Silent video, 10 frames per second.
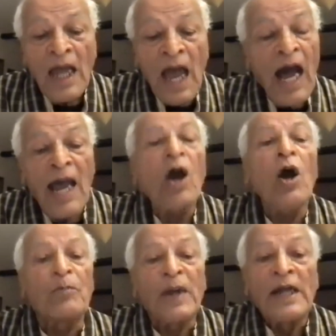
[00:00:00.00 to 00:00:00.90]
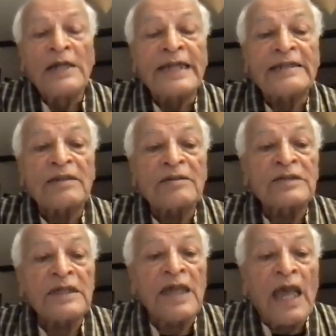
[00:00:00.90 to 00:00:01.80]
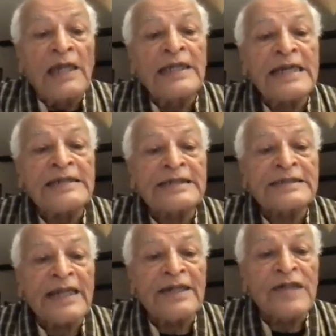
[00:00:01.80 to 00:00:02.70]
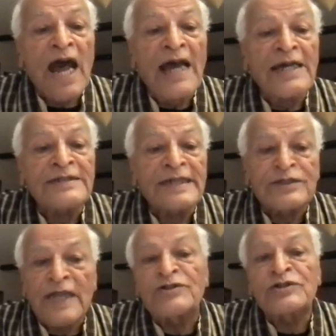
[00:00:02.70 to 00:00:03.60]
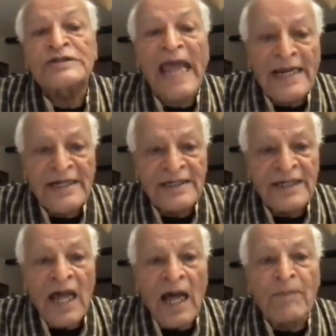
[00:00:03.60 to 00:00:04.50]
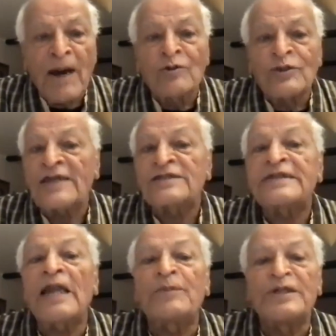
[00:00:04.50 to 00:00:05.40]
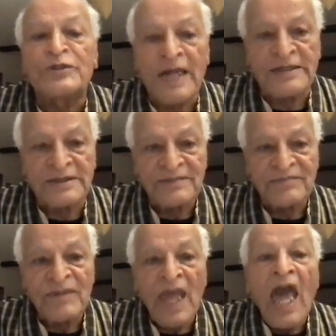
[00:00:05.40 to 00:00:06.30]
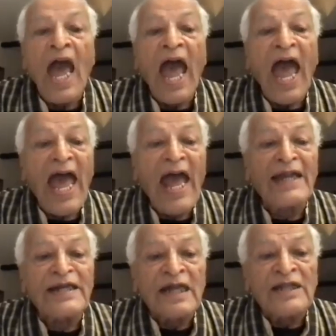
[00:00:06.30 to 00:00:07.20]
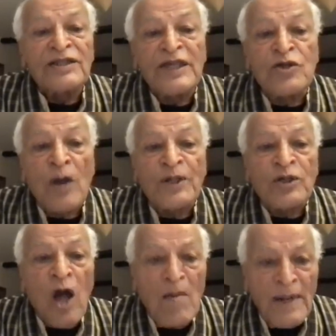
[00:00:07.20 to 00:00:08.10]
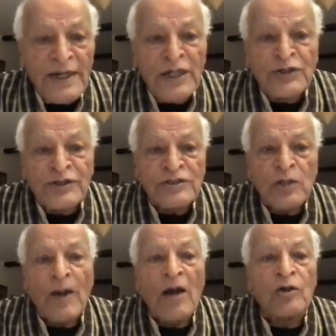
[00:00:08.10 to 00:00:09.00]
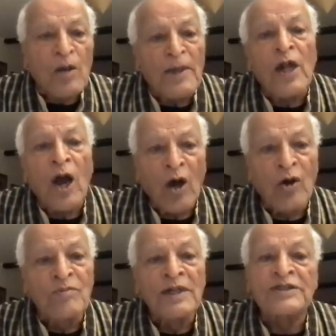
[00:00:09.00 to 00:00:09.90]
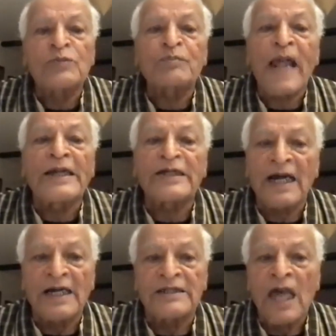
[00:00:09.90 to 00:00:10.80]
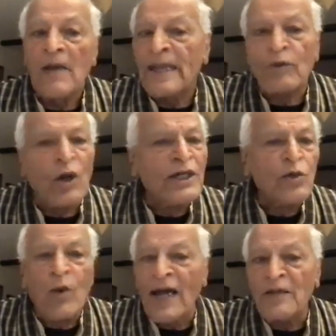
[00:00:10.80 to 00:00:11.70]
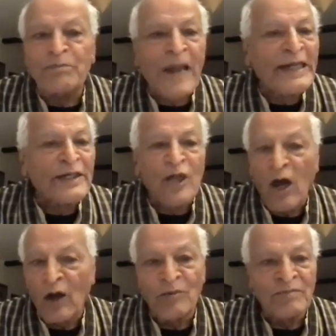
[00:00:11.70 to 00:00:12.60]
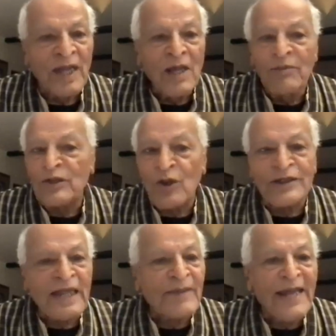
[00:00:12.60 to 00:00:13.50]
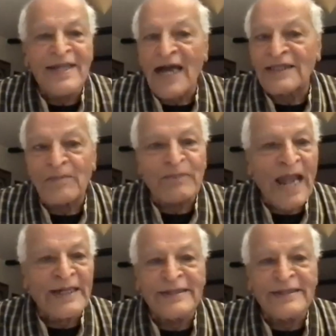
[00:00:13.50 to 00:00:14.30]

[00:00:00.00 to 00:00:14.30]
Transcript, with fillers: I hope that the leaders can rise and transcend above their self interest and think of the common interest of our common home, this planet Earth. We have only one planet home. We don't have any other planet.